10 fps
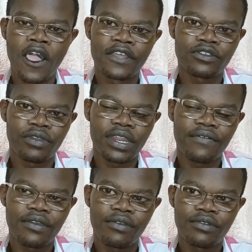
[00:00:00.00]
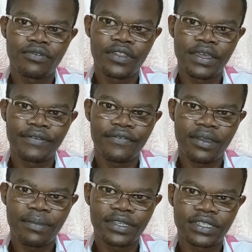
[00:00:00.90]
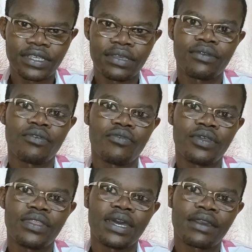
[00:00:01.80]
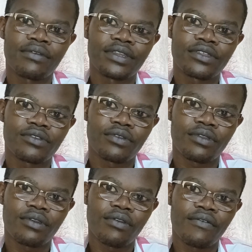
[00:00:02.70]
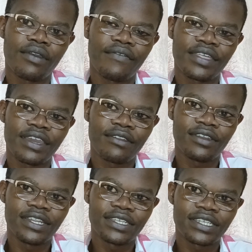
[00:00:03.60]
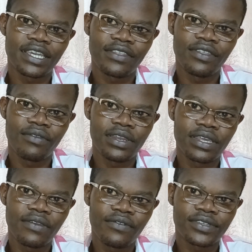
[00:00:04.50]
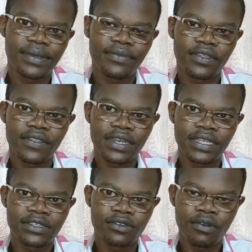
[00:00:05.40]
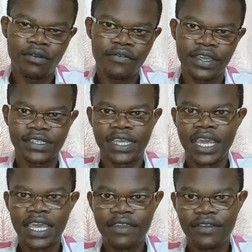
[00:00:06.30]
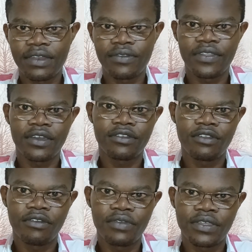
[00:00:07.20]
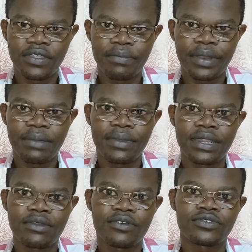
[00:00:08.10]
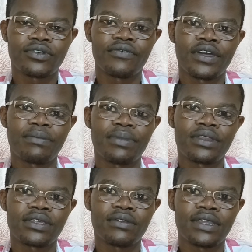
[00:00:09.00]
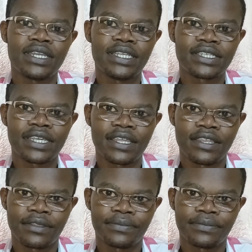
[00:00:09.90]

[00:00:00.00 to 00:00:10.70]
So whenever you go to the pharmacy with a condition of a vaginal discharge, they will give you something that is so obvious even without knowing the primary cause of that particular discharge.